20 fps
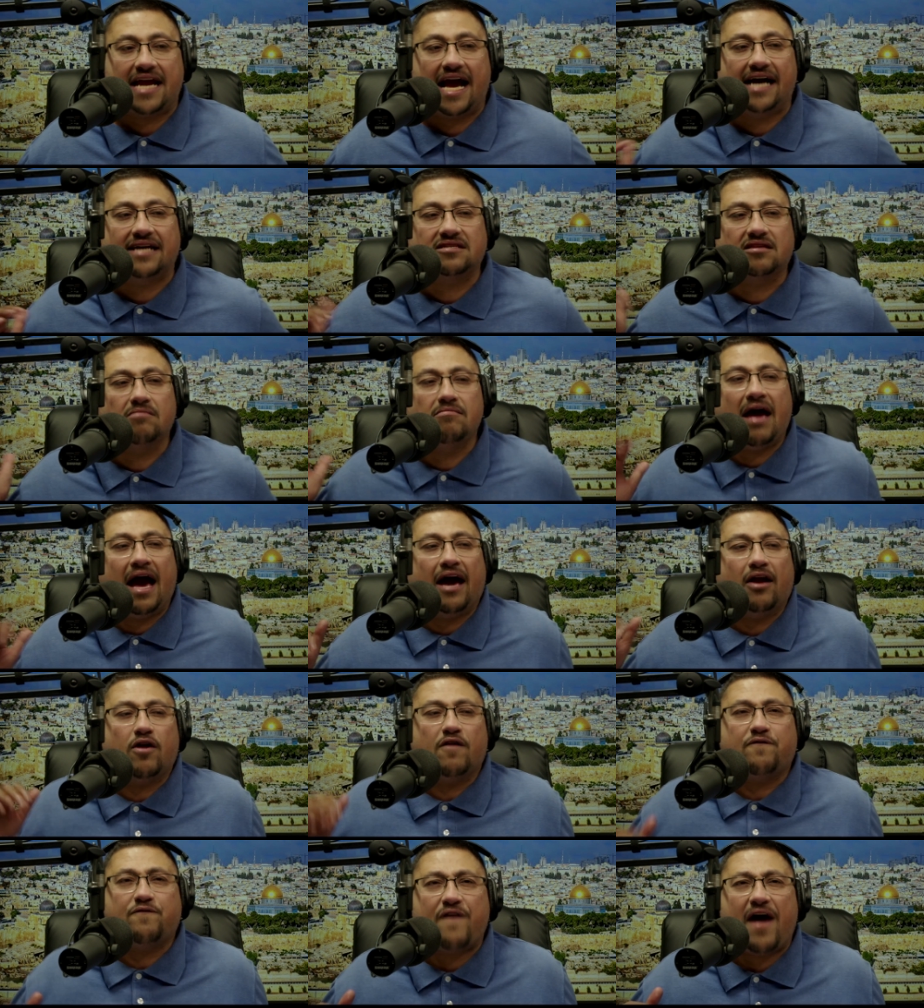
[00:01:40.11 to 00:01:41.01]
As a
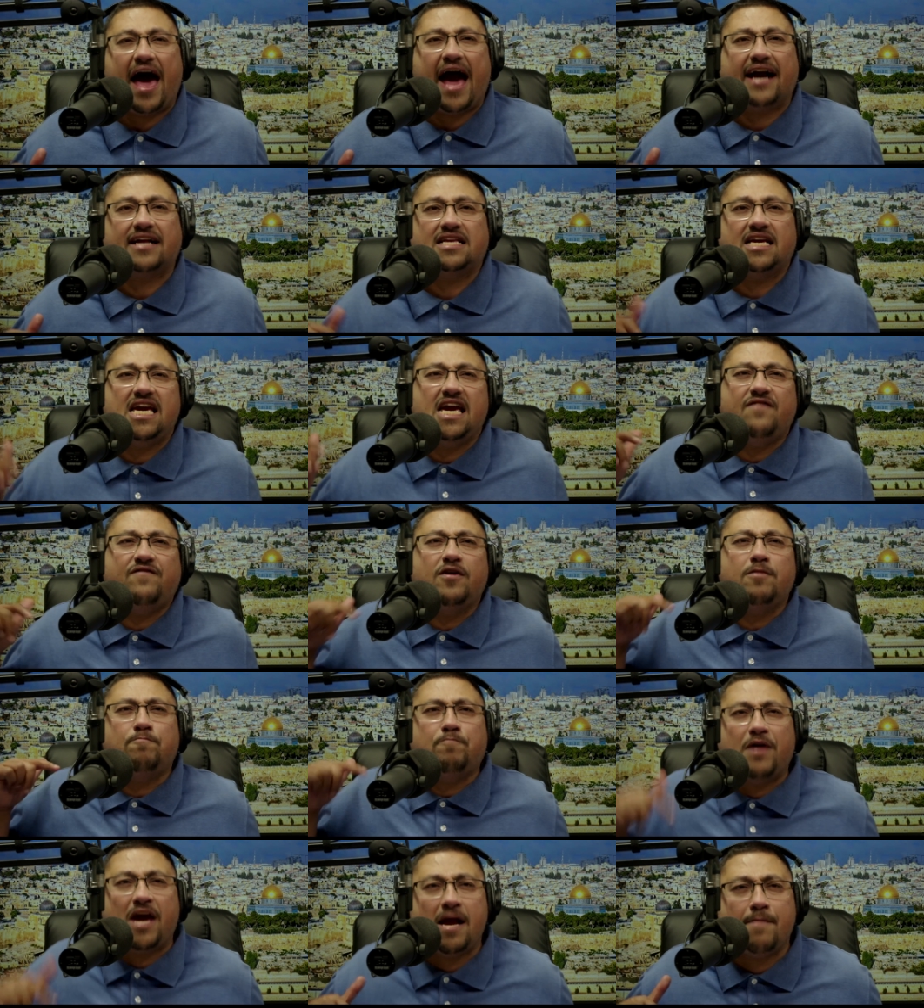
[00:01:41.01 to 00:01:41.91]
matter of fact,
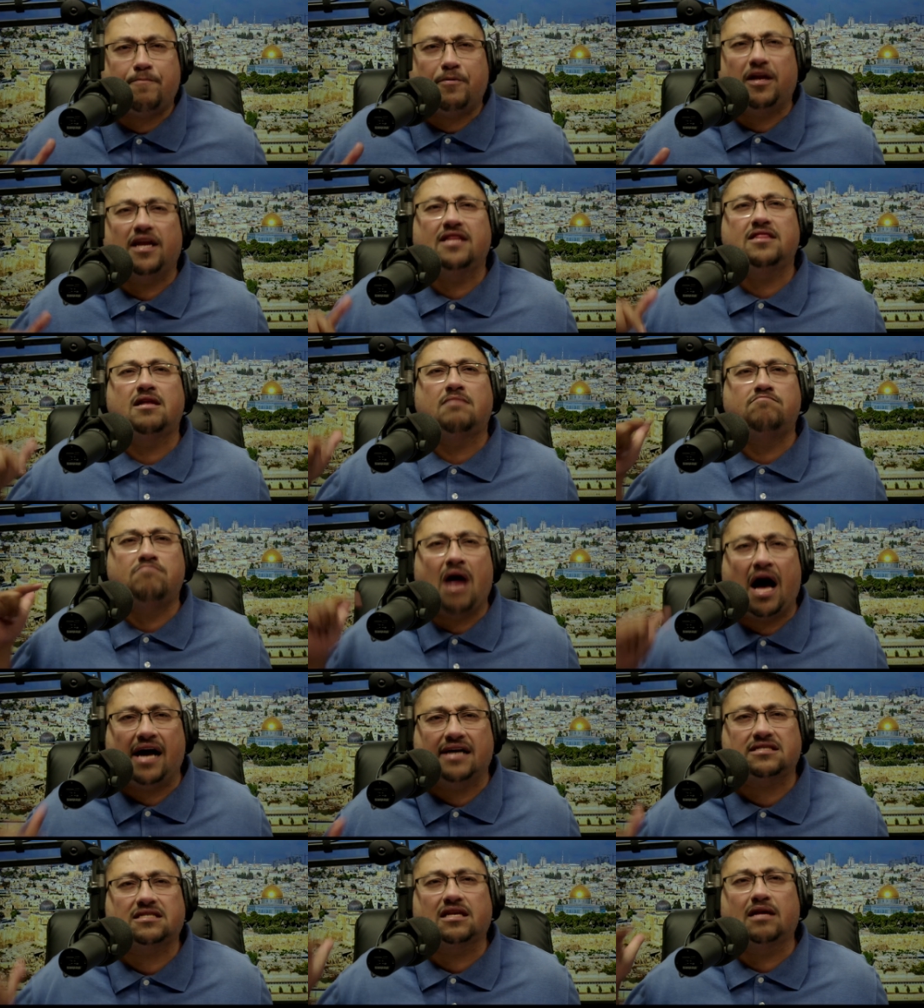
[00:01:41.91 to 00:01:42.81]
even people in the
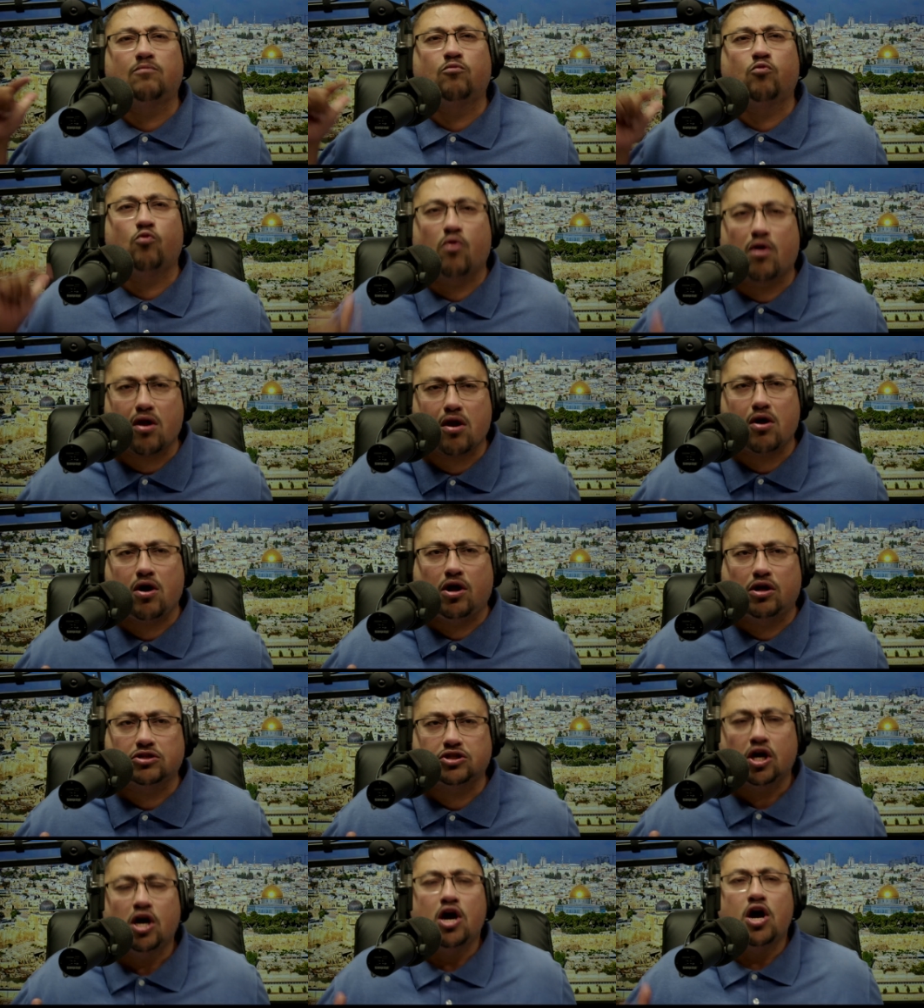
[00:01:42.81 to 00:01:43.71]
Muslim
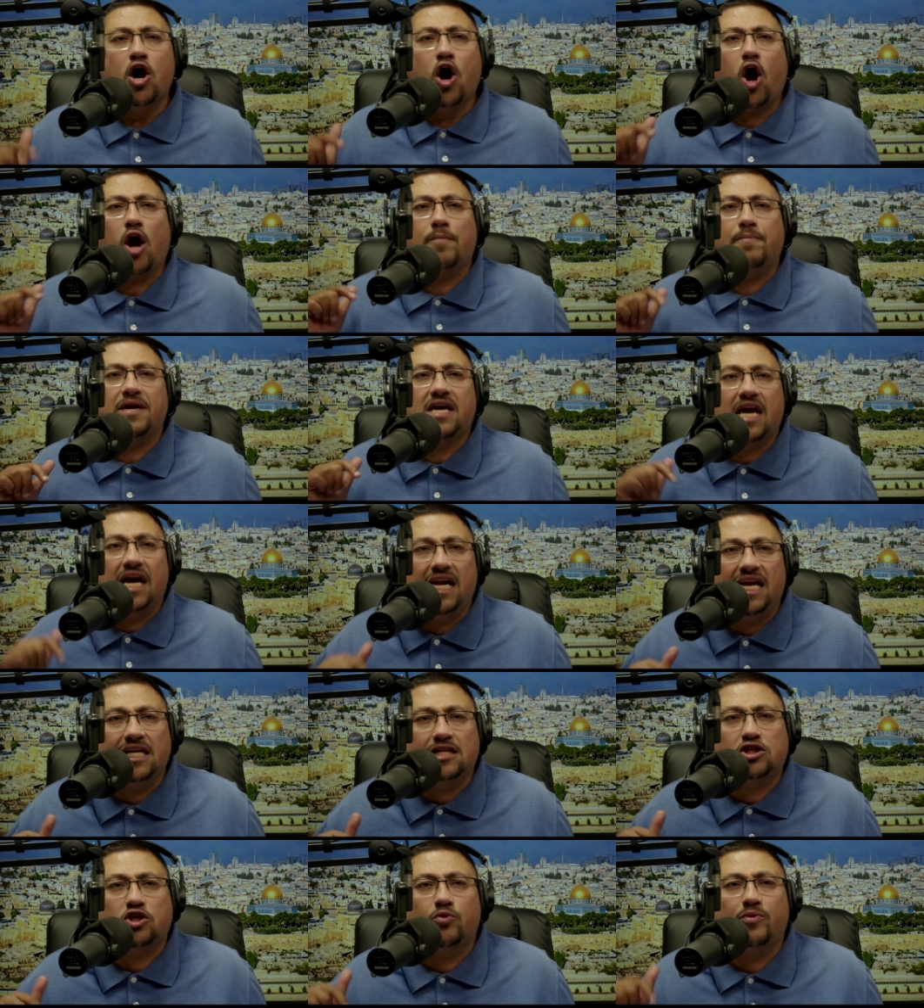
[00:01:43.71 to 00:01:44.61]
world are
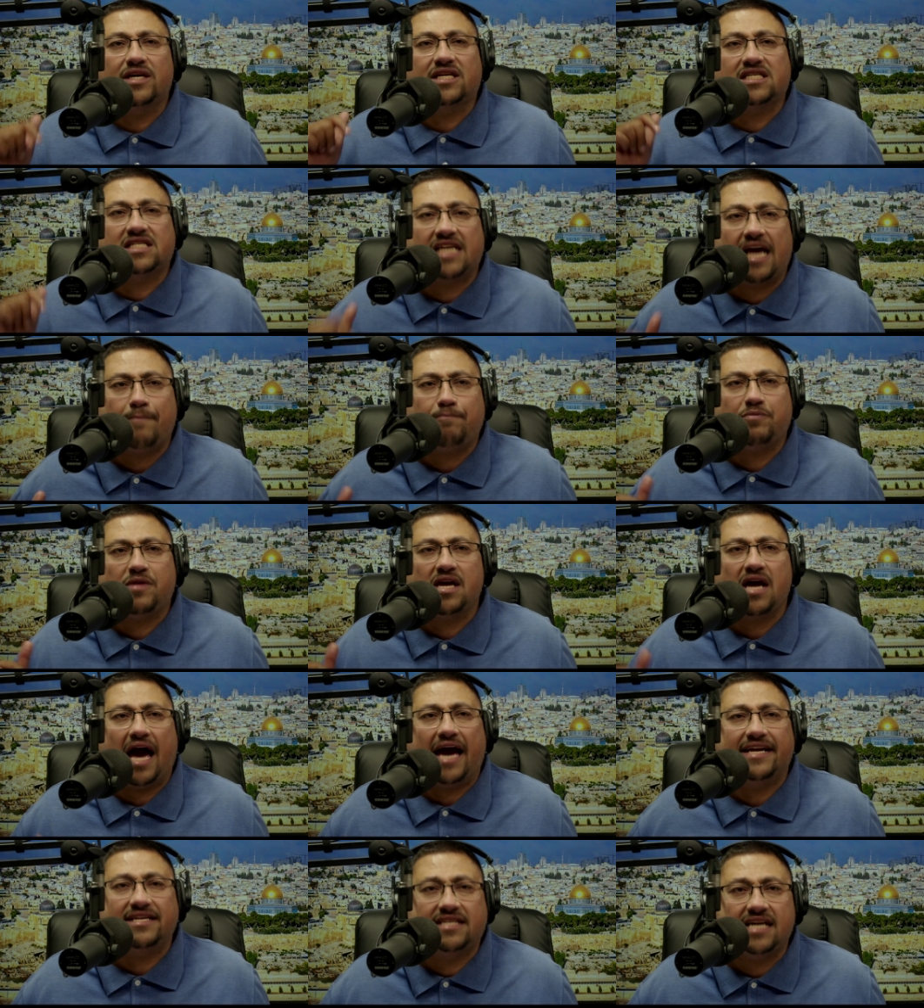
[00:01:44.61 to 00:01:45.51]
beginning to accept the
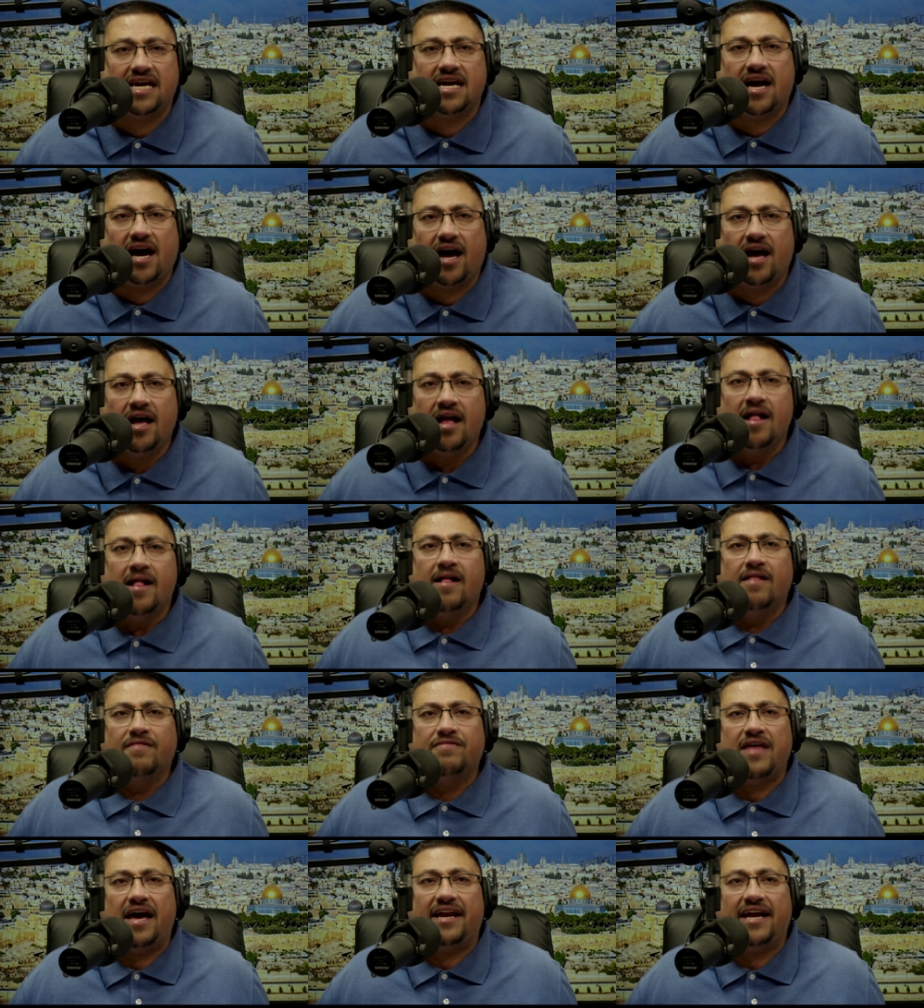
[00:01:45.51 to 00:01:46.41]
idea
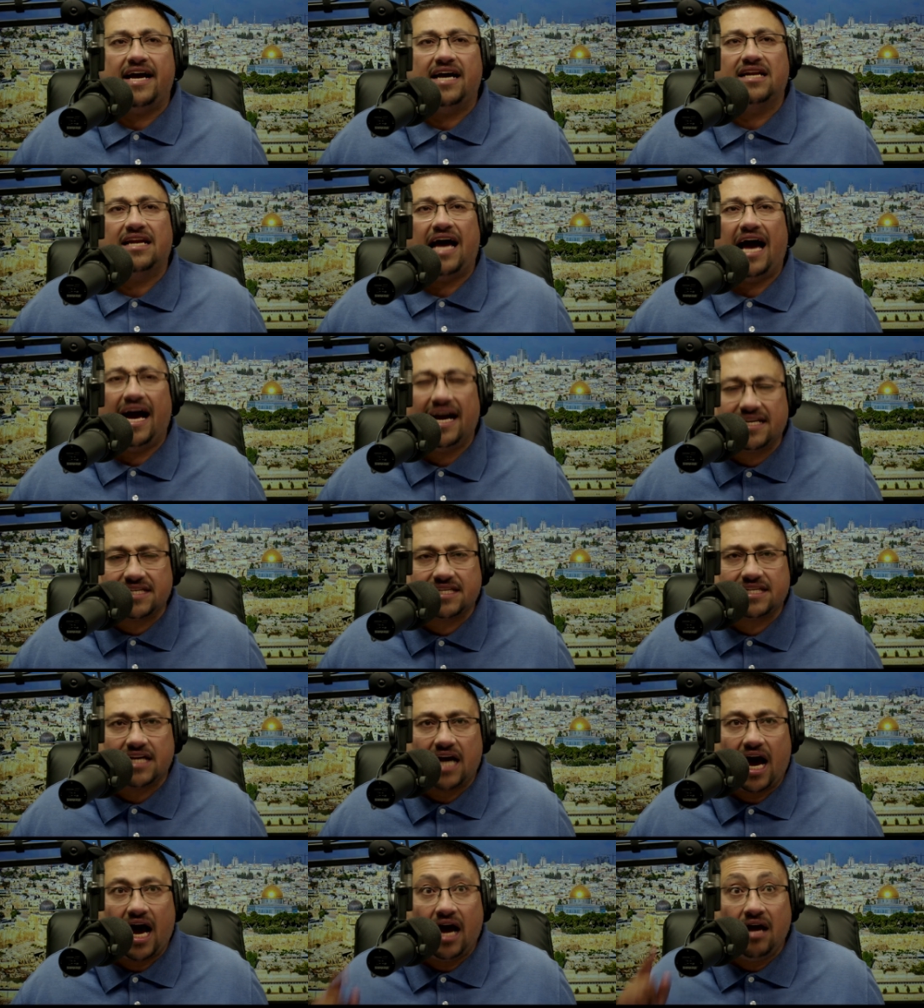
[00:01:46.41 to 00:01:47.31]
that El
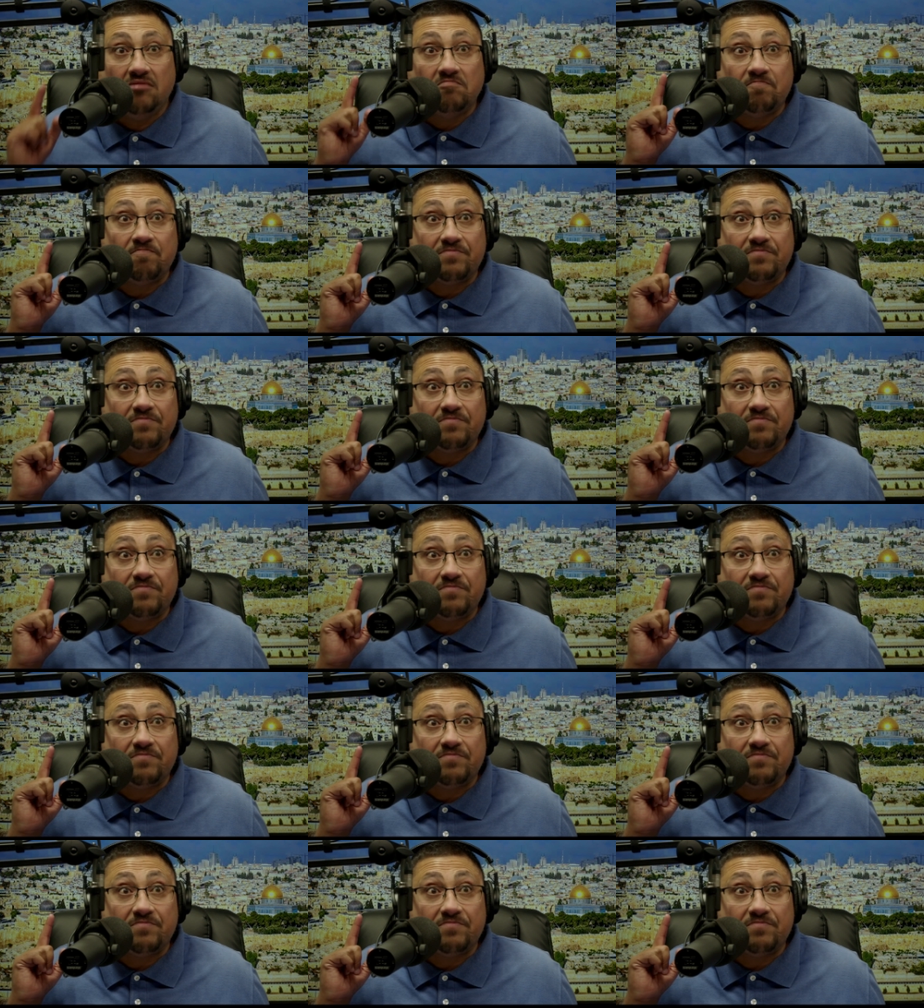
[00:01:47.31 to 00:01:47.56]
Aqsa